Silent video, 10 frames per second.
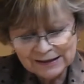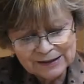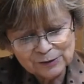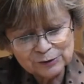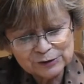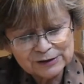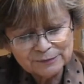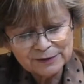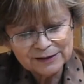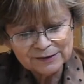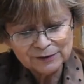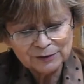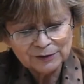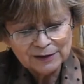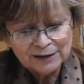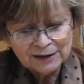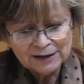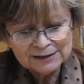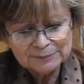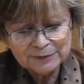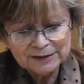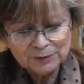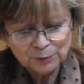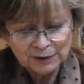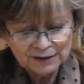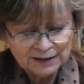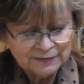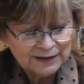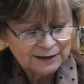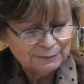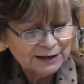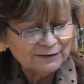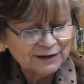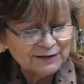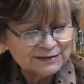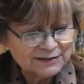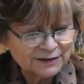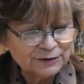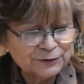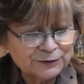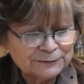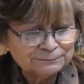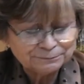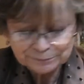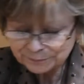It broadens our spiritual understanding of the word of the Lord.